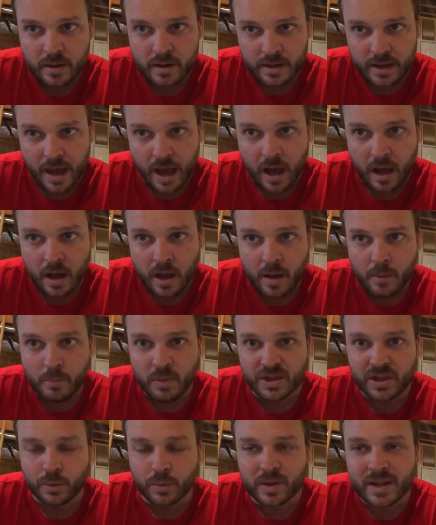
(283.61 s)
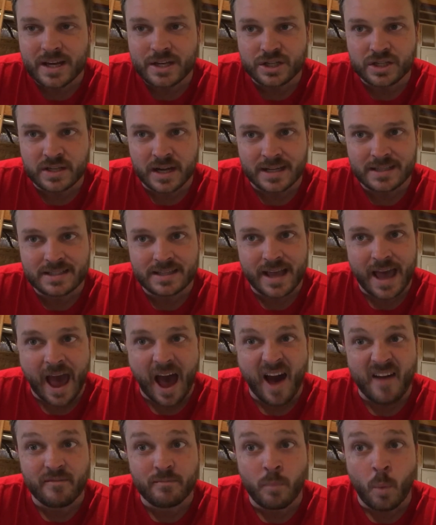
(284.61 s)
Yeah, but the religious nuts
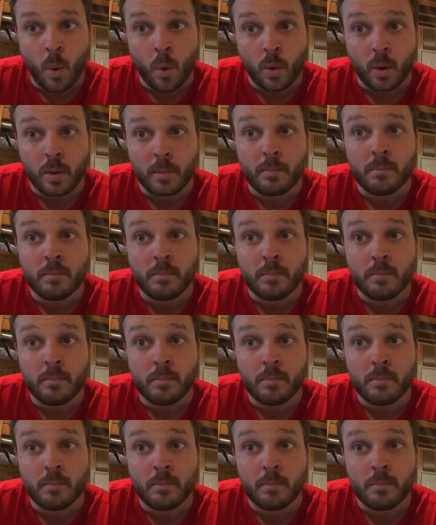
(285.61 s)
have more